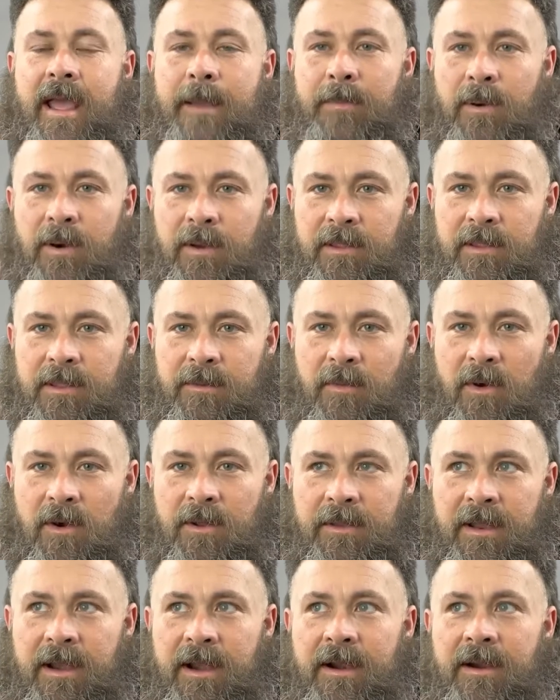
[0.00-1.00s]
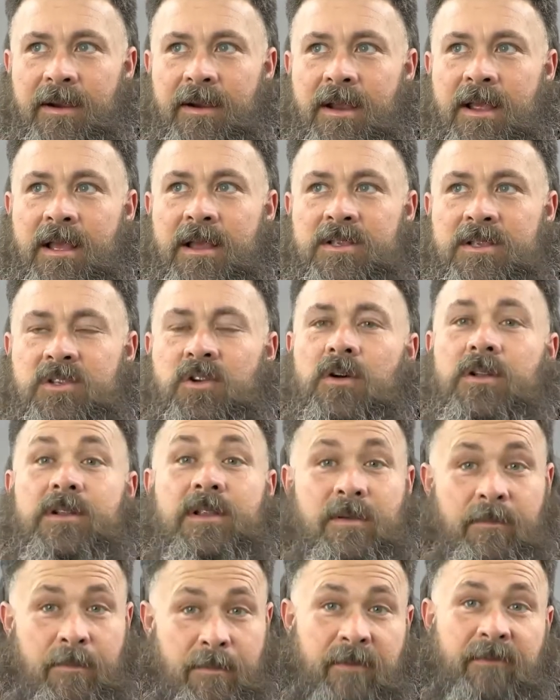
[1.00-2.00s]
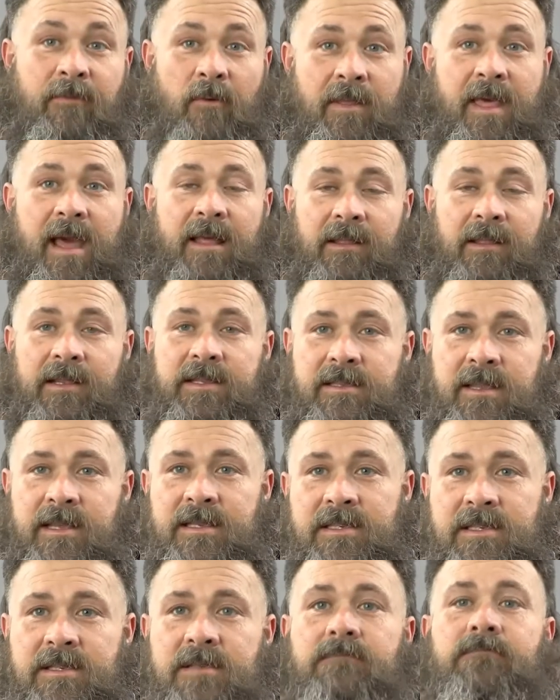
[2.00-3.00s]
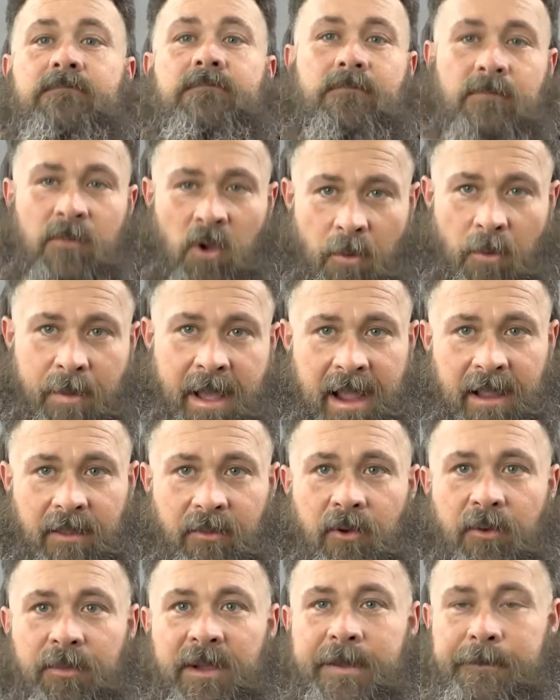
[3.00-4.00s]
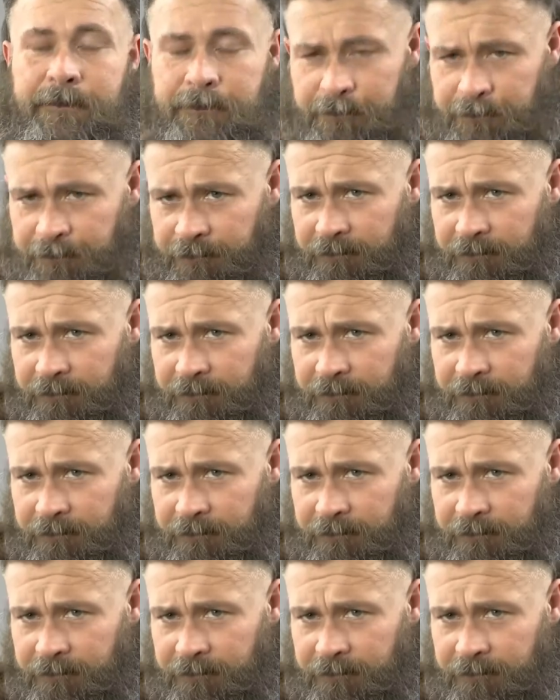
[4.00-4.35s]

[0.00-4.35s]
I put them on there. So before that, let's go back a little bit.